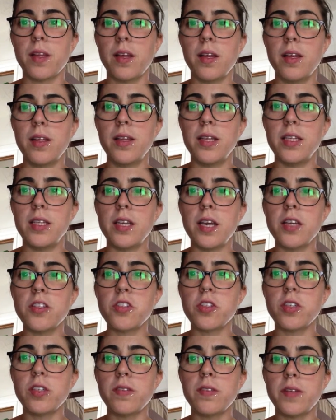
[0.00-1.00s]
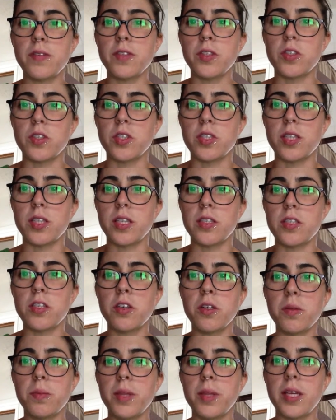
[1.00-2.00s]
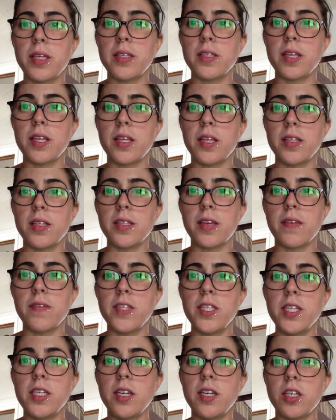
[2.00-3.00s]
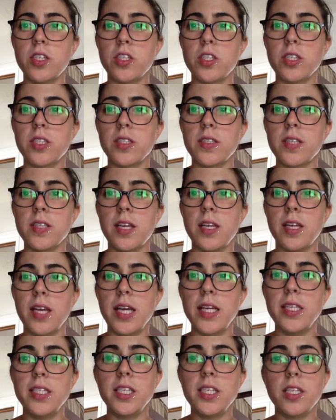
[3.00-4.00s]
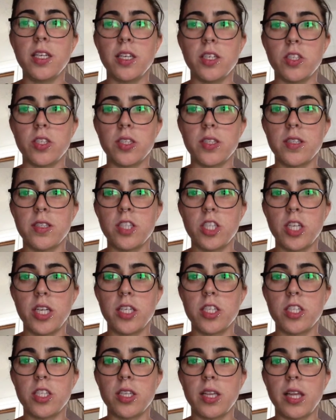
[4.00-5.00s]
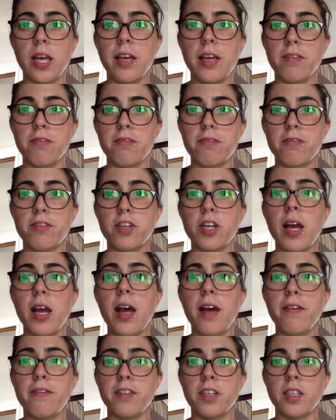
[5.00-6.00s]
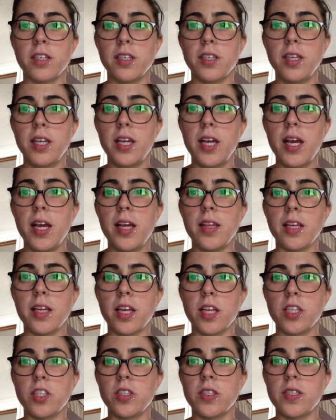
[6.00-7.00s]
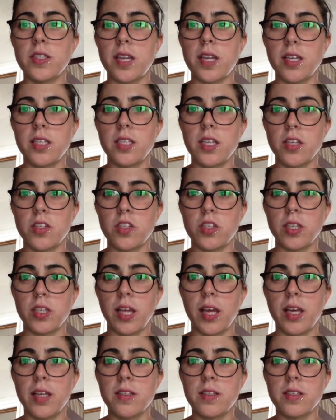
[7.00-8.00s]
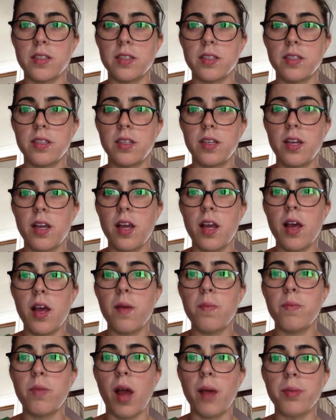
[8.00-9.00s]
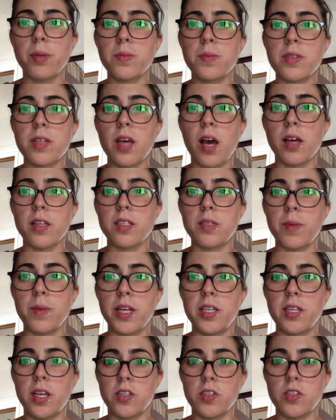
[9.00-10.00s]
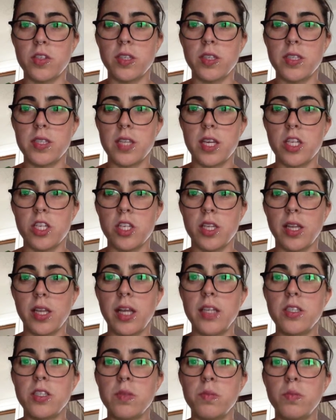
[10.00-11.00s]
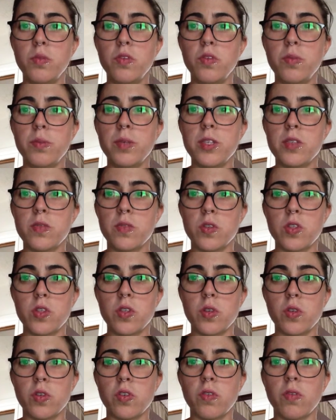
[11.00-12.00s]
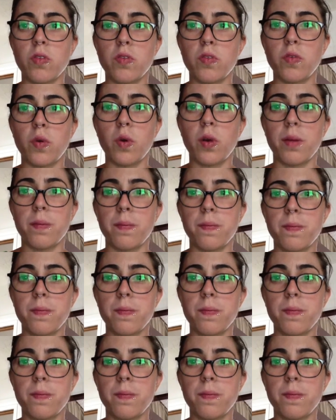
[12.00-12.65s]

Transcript: The Industrial Revolution that took place in the 1700s and 1800s changed life forever in the countries that industrialized. Problems caused by industrialization led to movements for social reform.